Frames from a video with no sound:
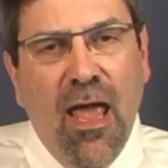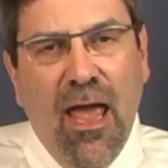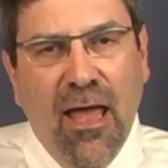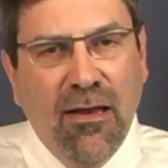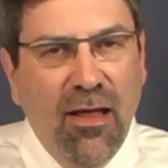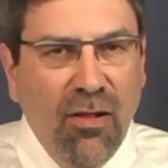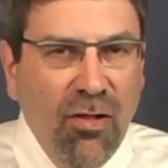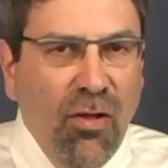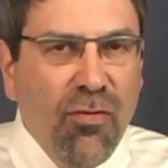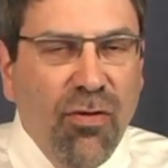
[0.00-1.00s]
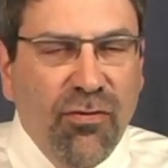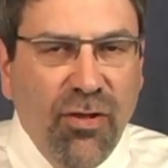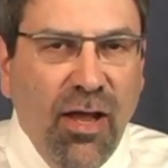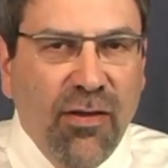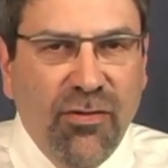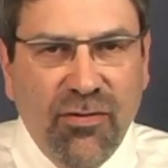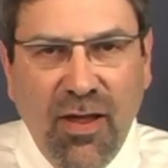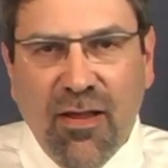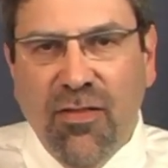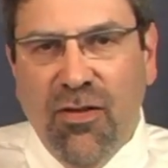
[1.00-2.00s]
And along those lines, the
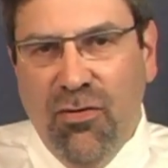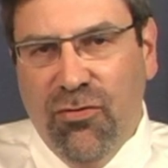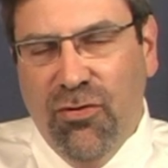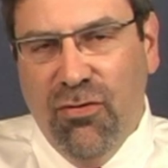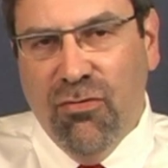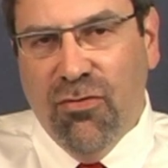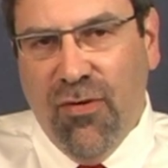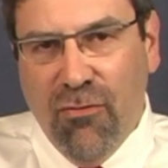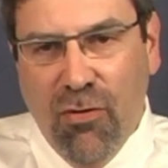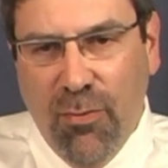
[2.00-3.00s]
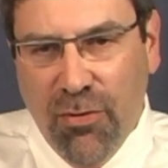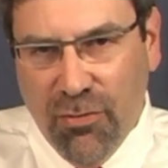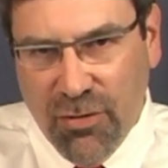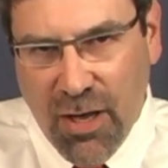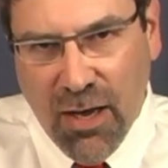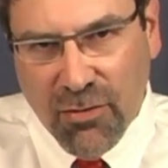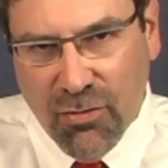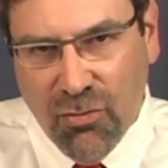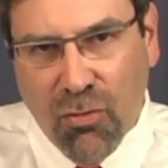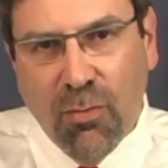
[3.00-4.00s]
second thing you should do is follow up with your
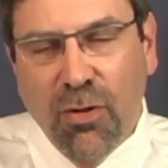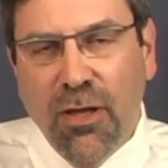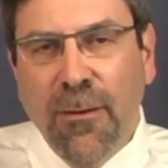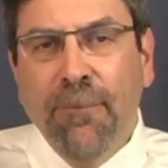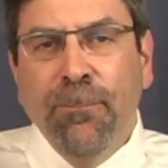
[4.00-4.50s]
doctor. Normally,